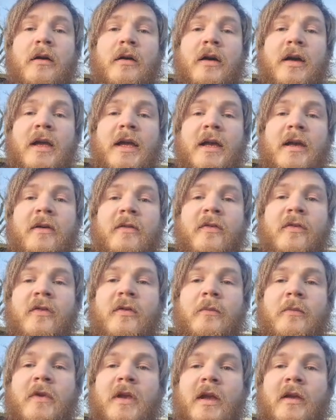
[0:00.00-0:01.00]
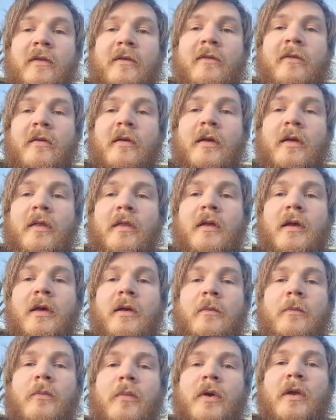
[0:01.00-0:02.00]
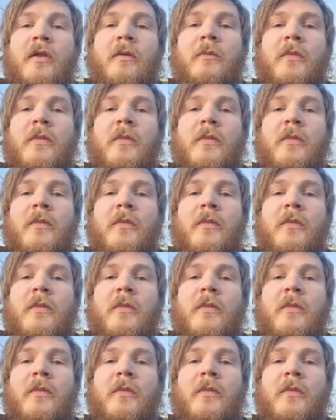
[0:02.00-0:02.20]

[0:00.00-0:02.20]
I have some decks like that, but